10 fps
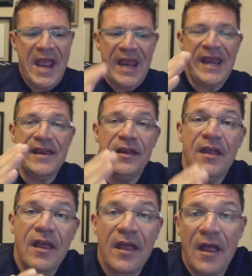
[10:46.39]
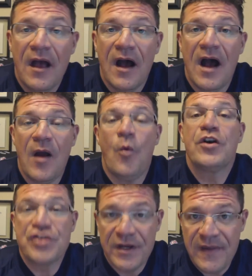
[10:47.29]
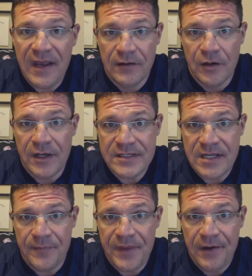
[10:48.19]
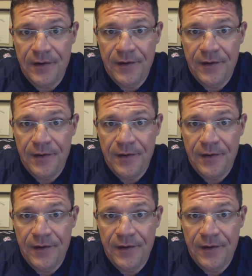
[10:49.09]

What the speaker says: Hey, I want you to take a look at something.